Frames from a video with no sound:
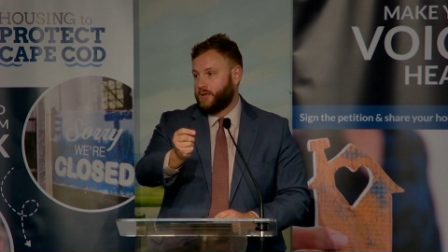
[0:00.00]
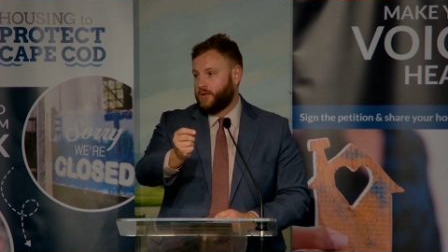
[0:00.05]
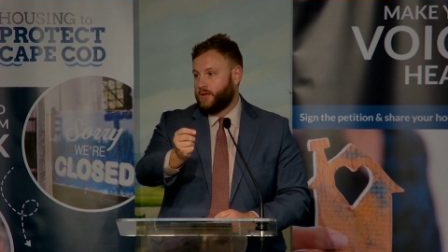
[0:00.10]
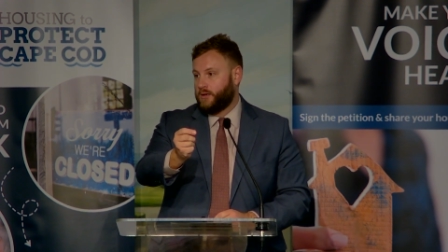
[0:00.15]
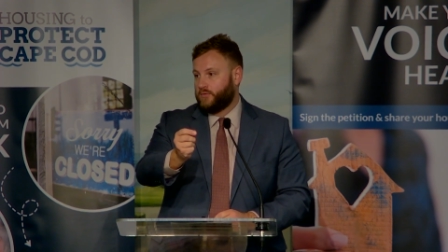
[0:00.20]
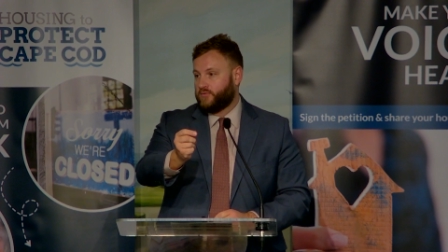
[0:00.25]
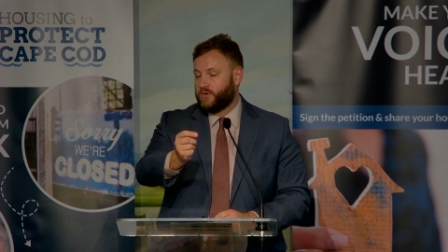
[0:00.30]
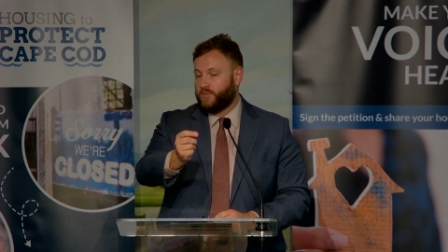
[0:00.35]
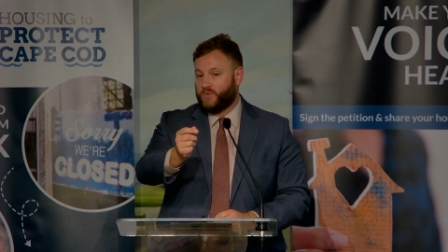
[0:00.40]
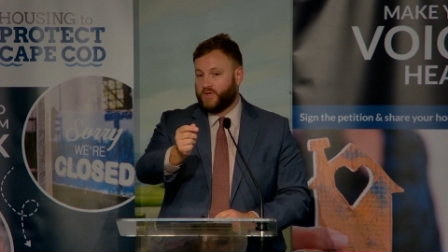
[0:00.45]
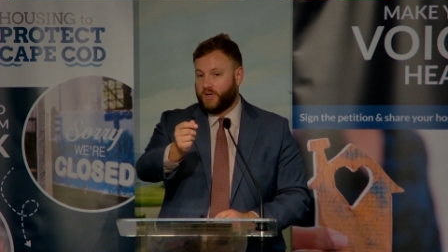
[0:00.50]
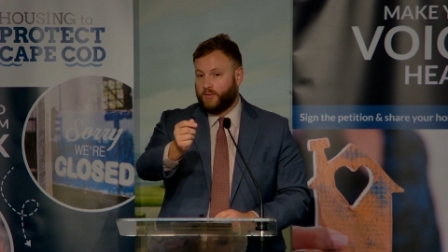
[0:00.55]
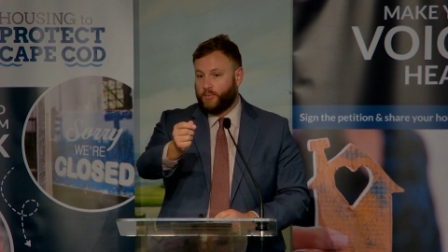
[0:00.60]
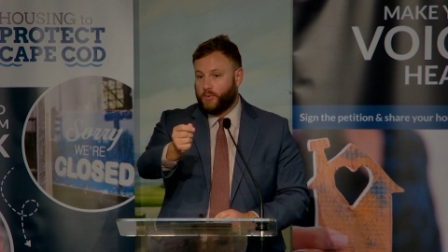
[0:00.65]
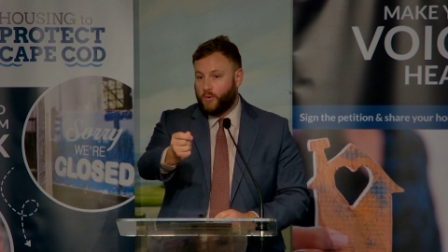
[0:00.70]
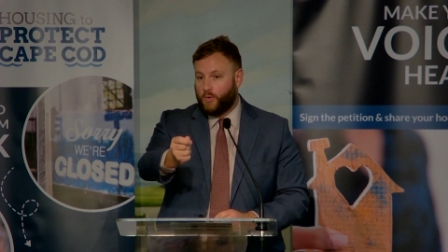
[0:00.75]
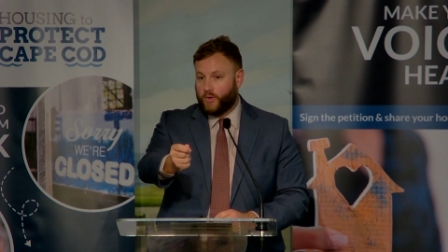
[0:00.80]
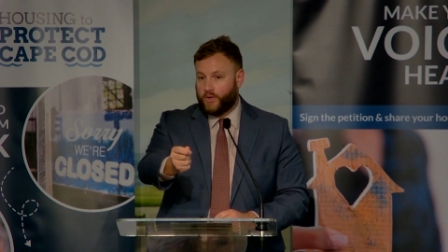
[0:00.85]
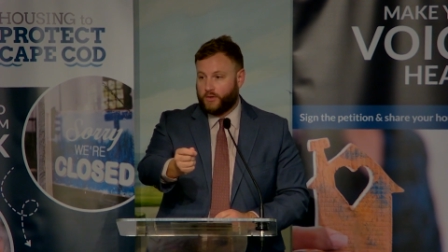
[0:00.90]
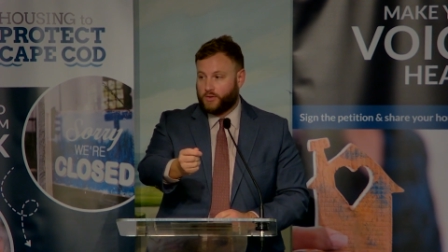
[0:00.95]
from the
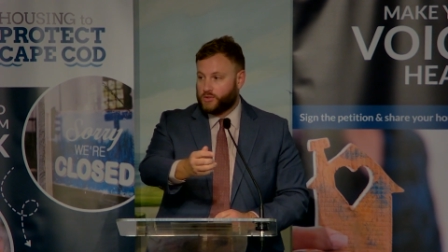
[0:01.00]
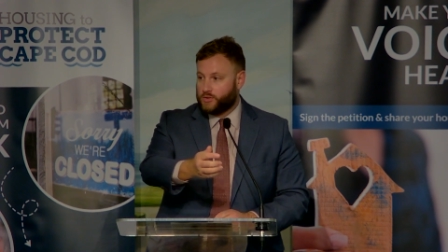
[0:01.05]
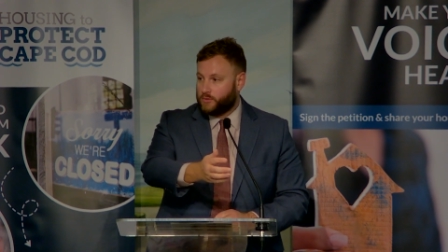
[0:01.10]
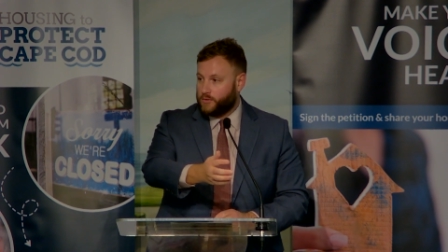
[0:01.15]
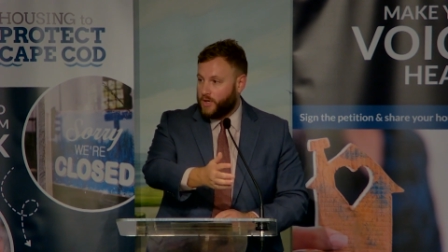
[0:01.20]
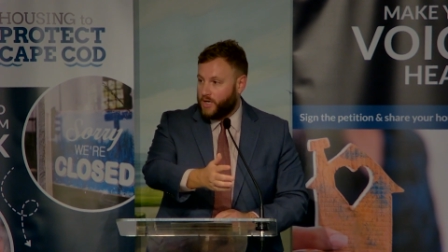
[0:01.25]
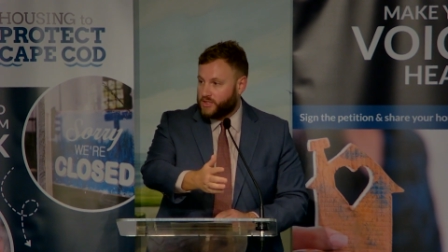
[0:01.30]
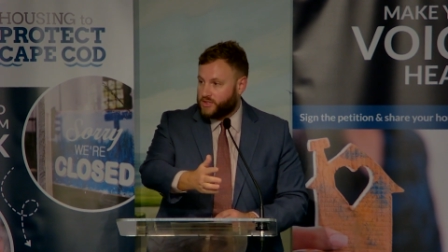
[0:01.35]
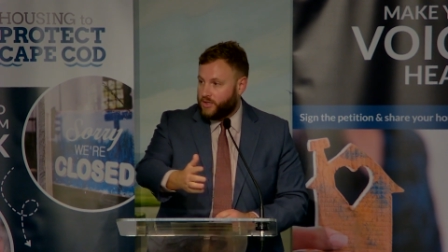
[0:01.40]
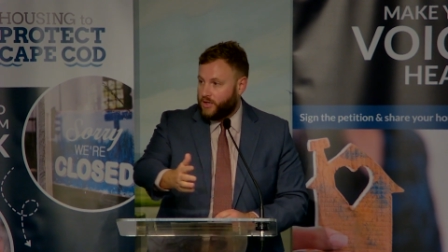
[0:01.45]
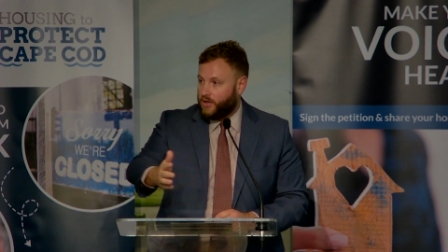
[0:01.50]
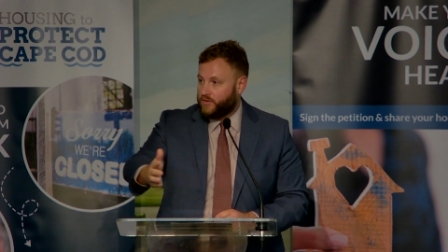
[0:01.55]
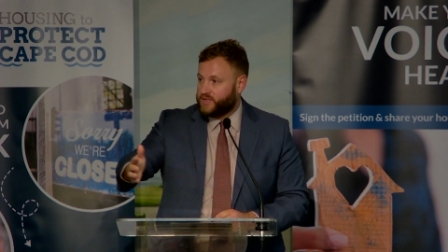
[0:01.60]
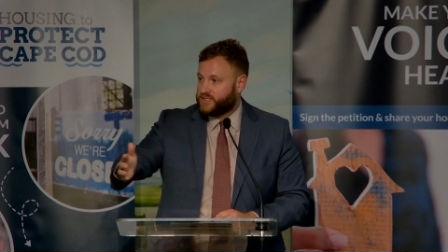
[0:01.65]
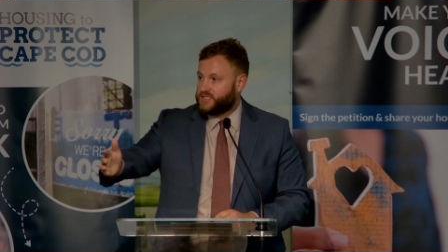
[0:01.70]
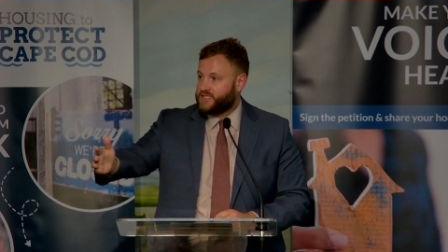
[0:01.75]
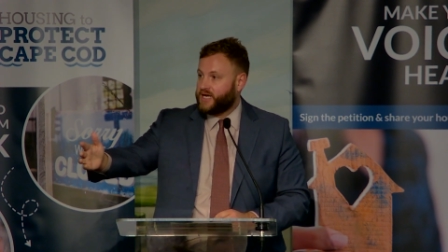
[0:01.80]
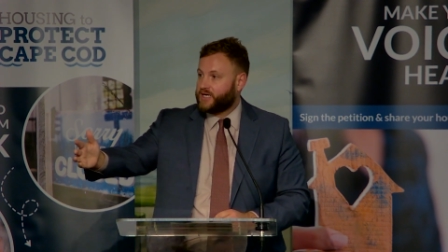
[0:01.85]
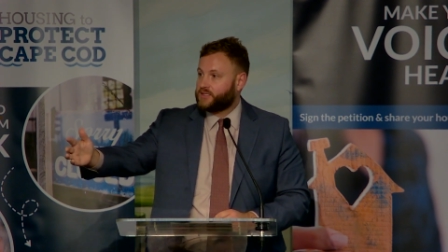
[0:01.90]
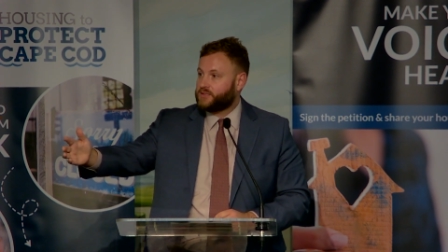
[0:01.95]
employers across all the
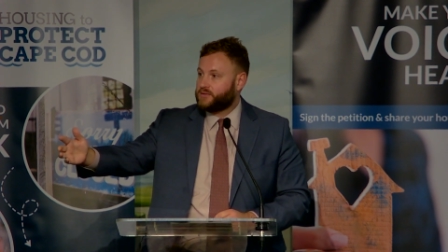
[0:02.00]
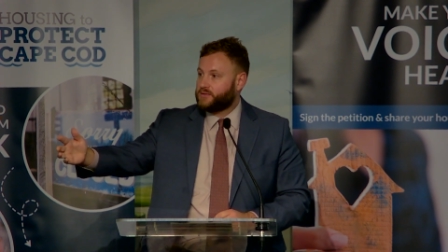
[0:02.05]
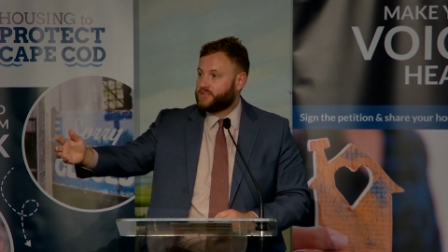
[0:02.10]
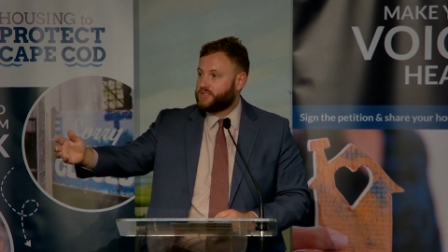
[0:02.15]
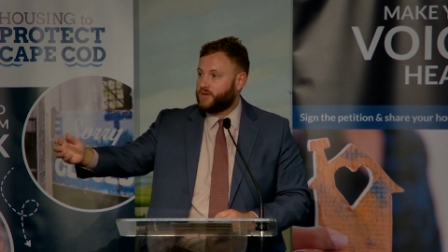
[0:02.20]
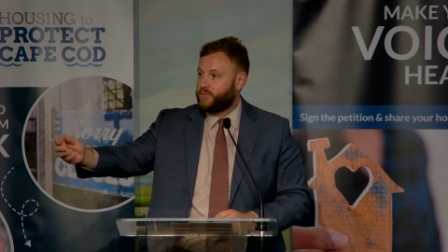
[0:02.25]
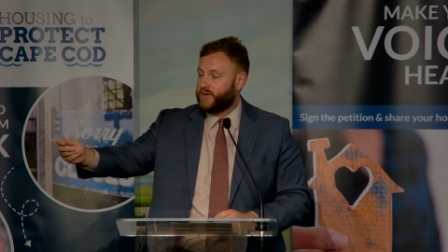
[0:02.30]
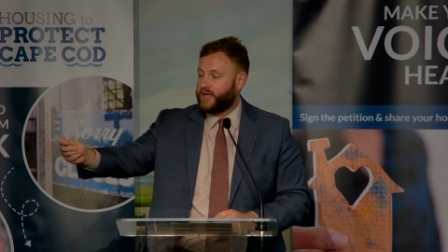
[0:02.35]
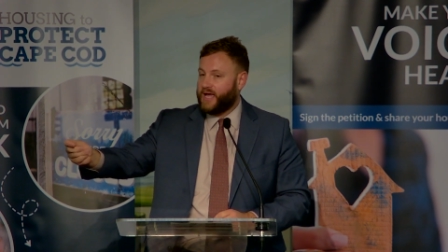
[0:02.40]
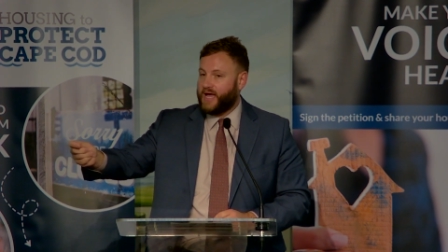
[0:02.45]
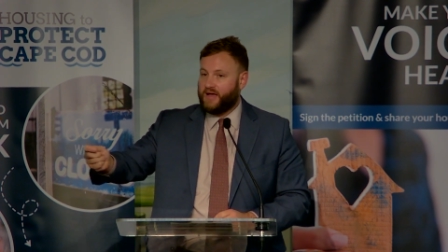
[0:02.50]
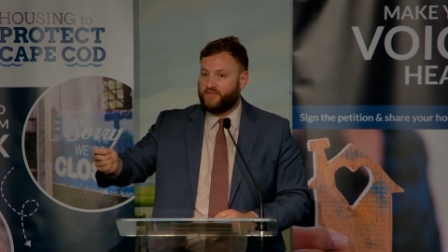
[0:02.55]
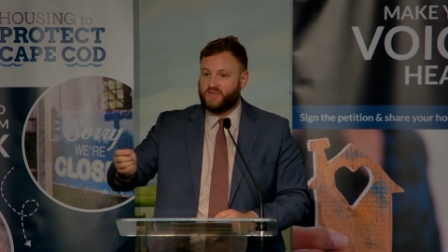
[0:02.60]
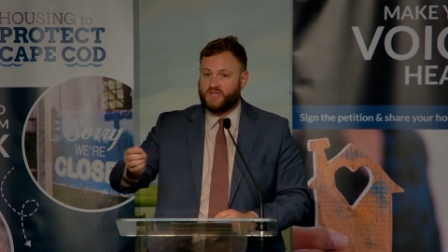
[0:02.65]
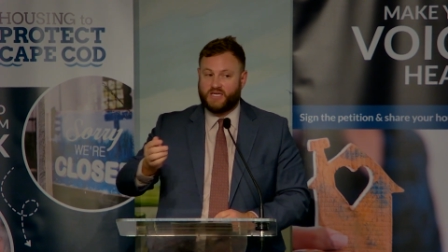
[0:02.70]
sectors that we have.